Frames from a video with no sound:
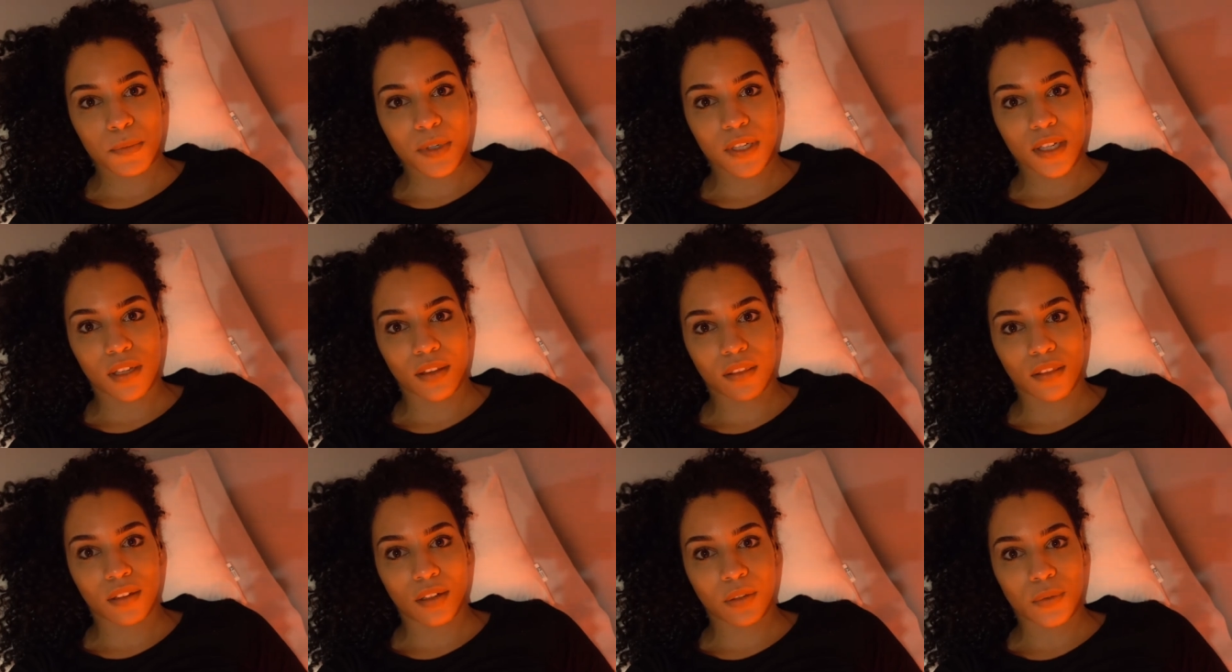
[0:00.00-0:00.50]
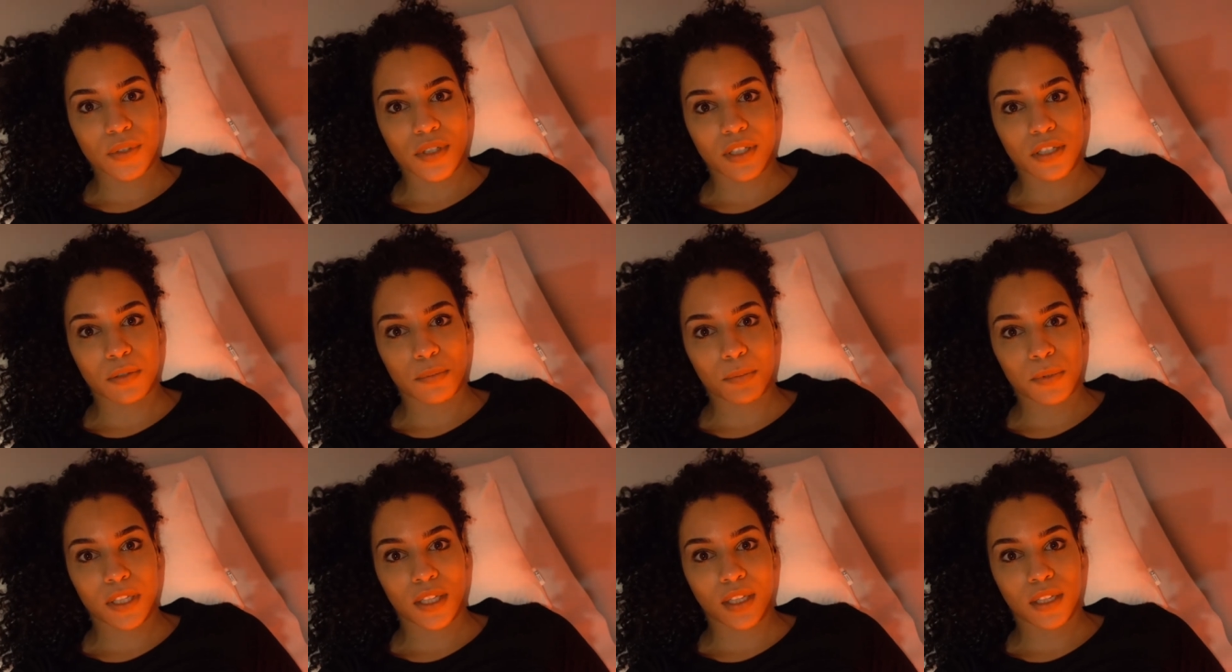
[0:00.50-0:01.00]
be. I thought it was
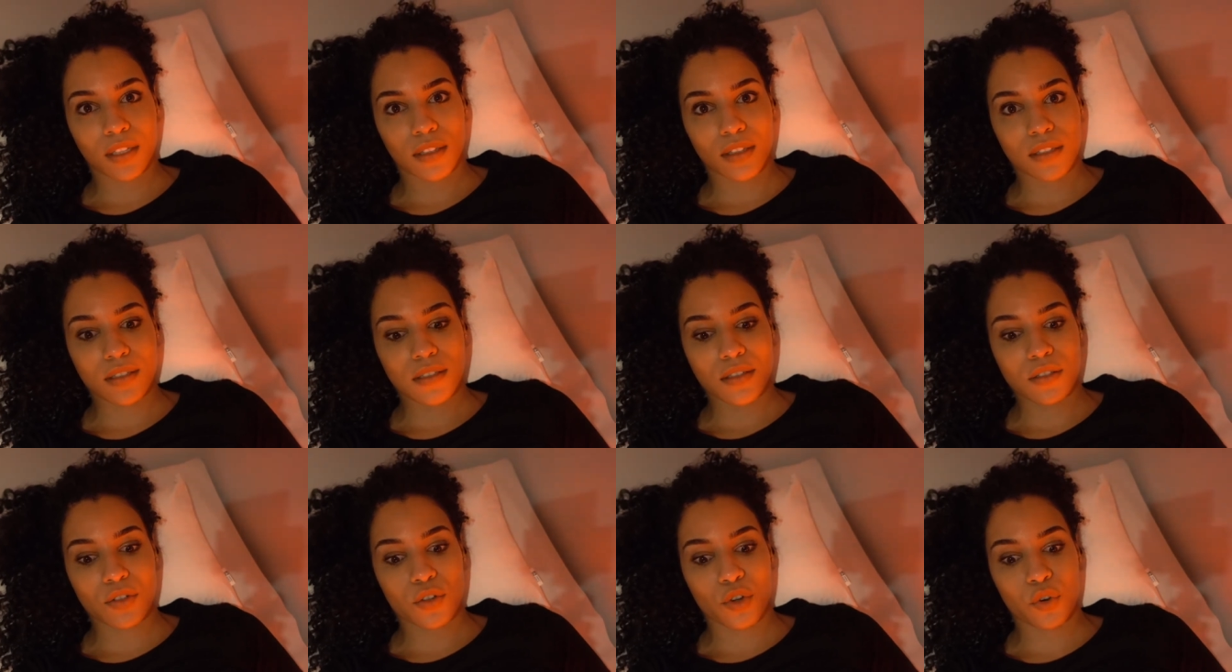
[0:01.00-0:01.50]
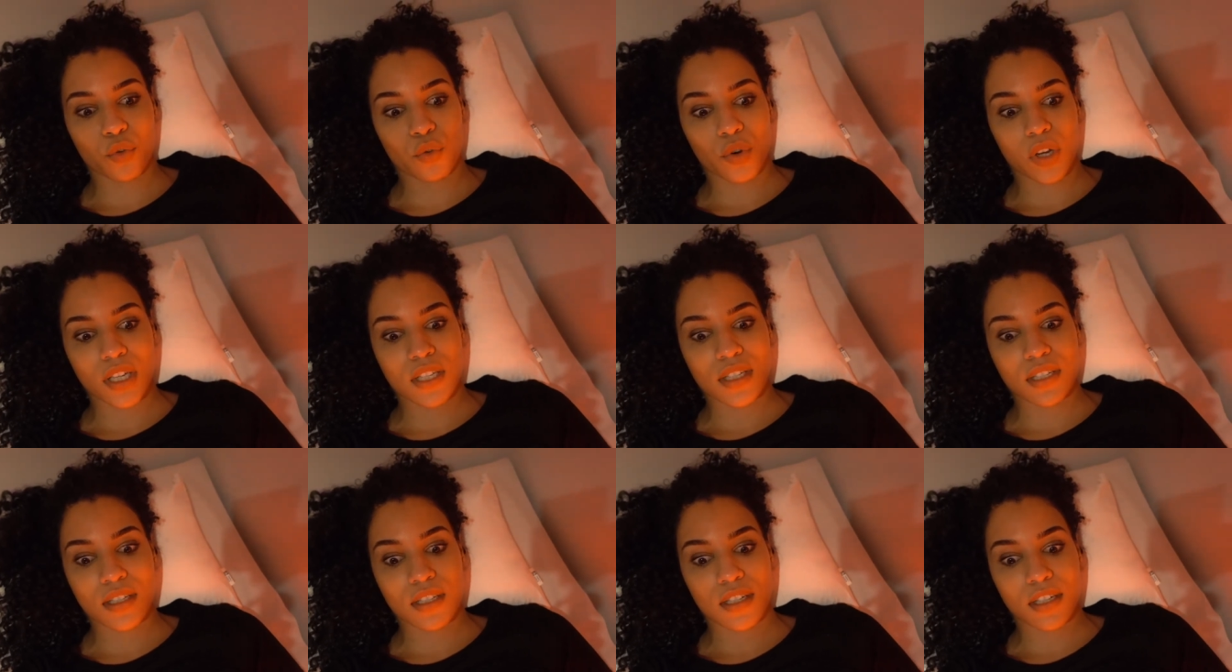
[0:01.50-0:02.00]
gonna be like this
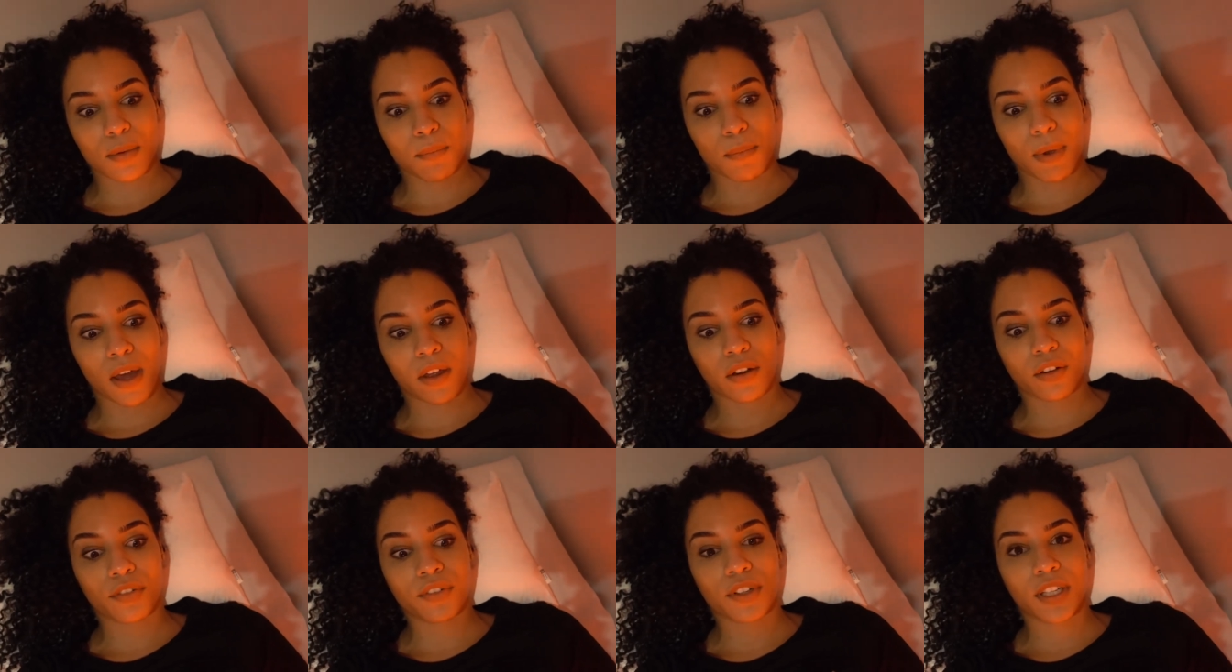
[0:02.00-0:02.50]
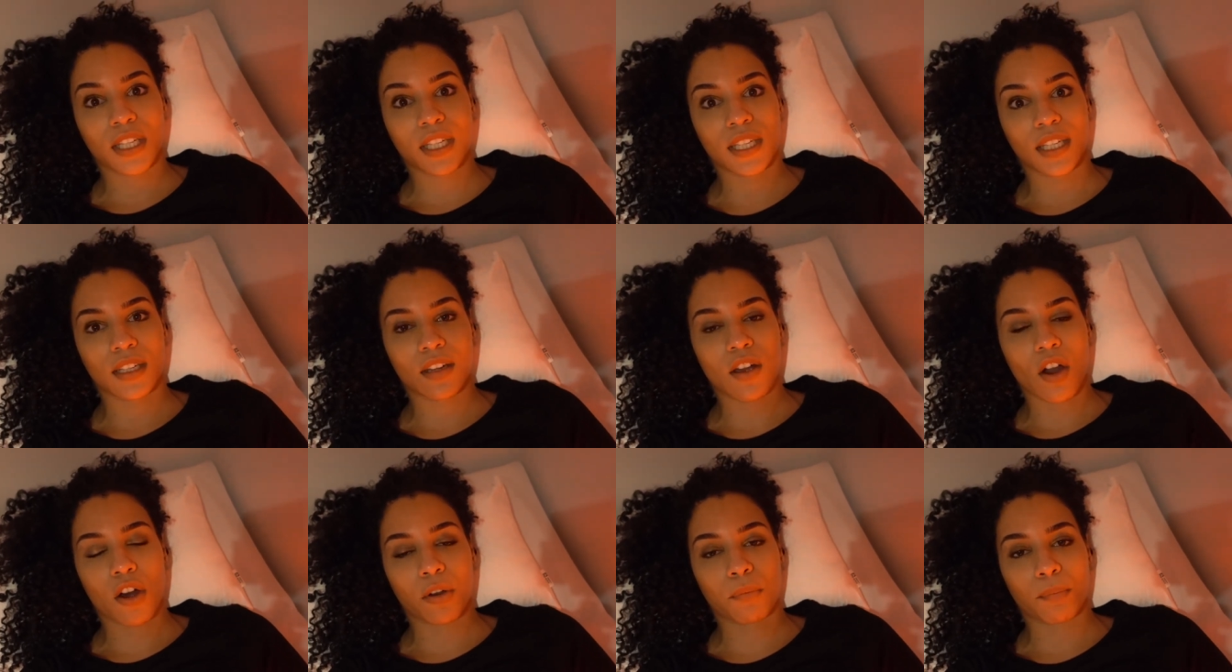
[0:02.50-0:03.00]
crazy amount of
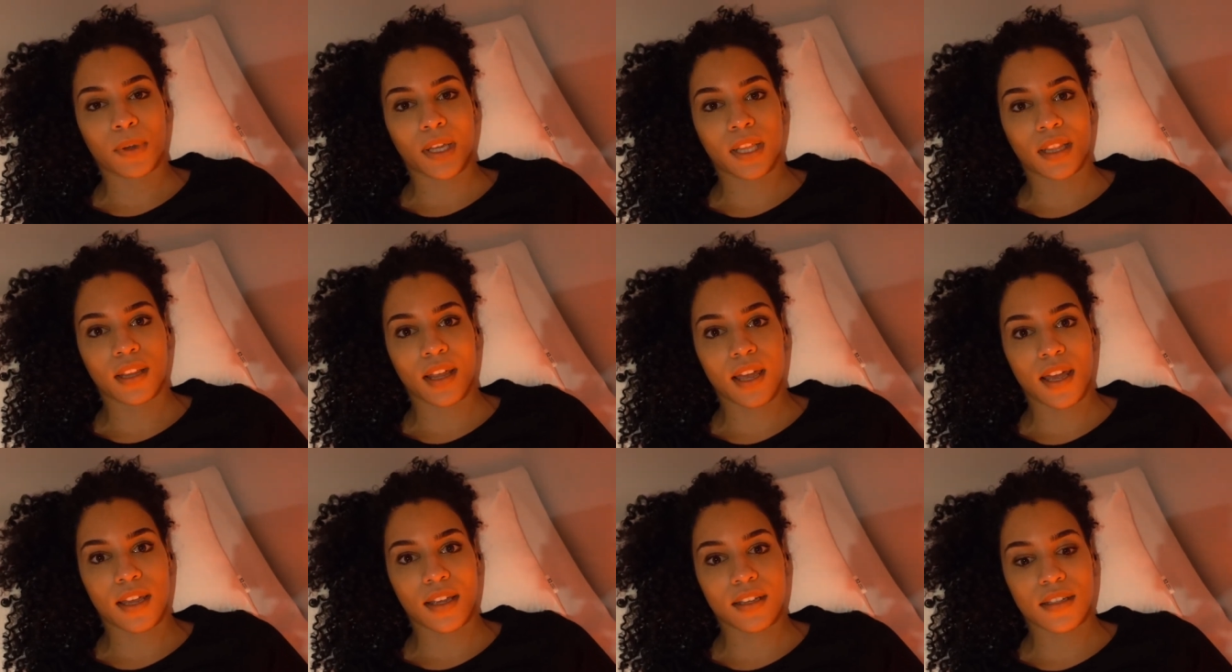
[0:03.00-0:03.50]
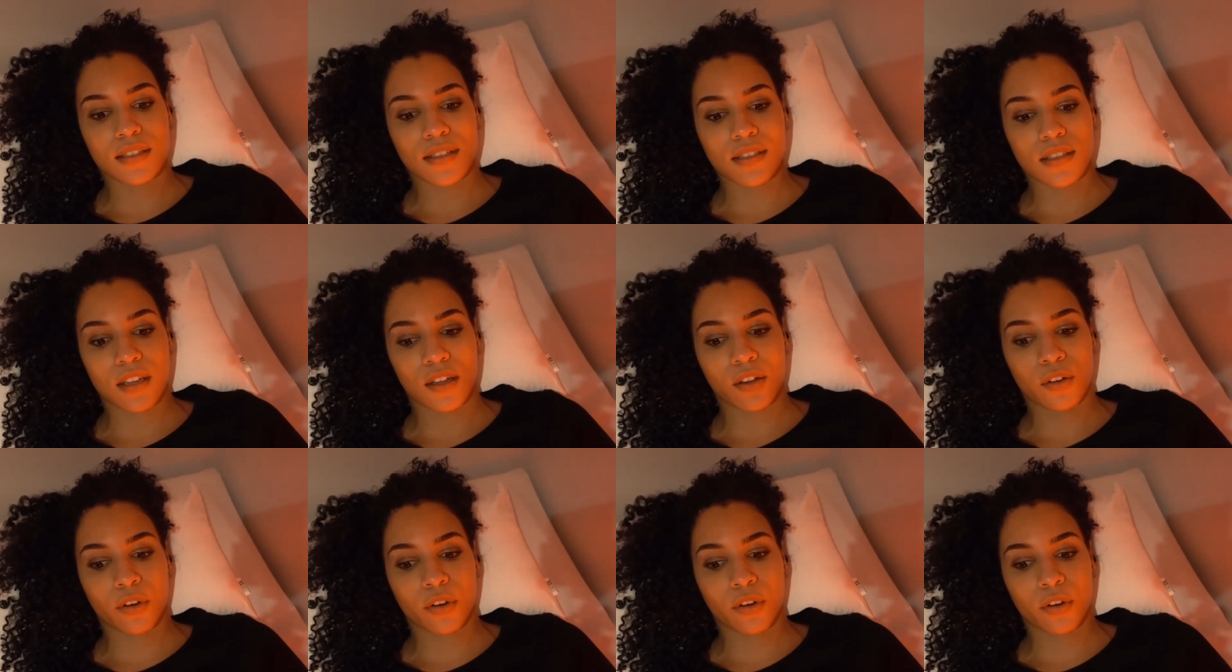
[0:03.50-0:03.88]
heat on my legs